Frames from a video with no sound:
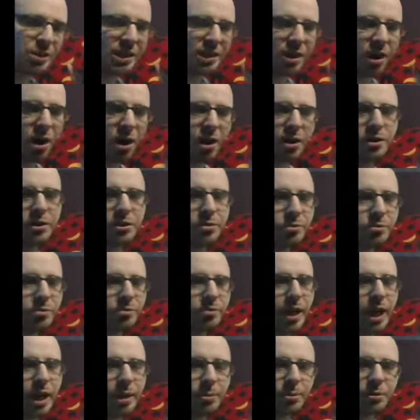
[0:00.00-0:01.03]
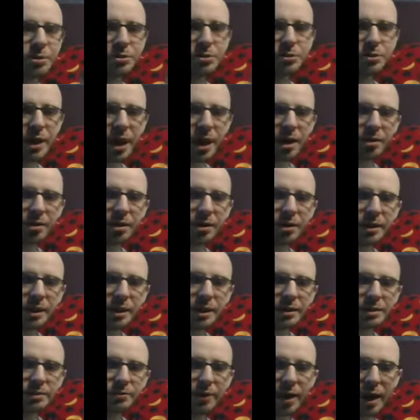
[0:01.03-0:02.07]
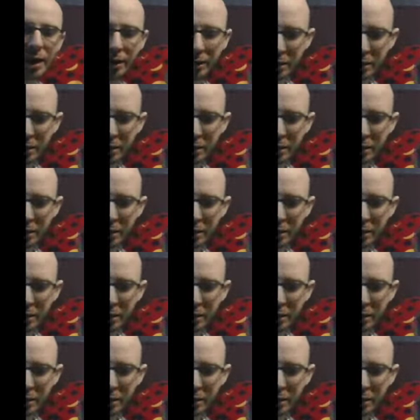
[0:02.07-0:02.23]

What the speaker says: aren't able to calculate its value.